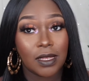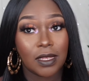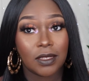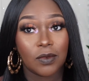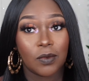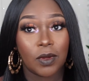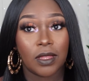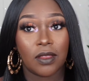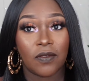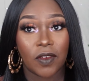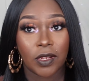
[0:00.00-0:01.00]
is
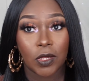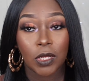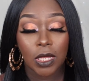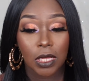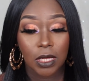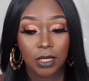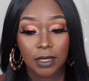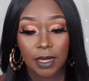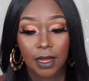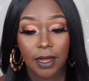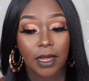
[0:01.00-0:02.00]
what the final look
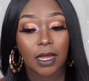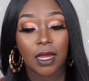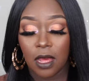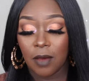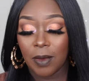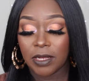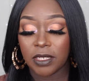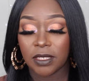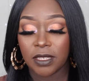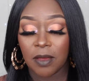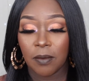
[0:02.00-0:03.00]
looks like. I
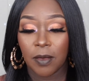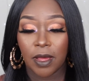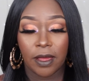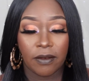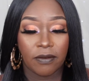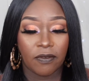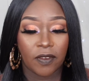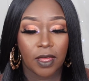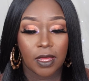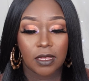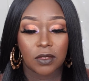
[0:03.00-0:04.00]
just set my
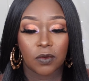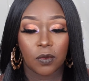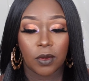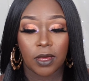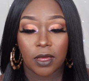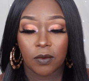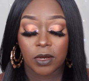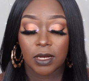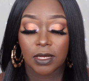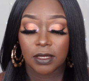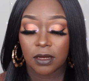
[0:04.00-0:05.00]
face with, what
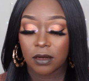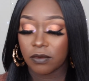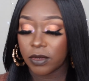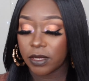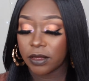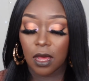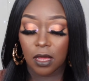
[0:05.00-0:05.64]
did I set it with?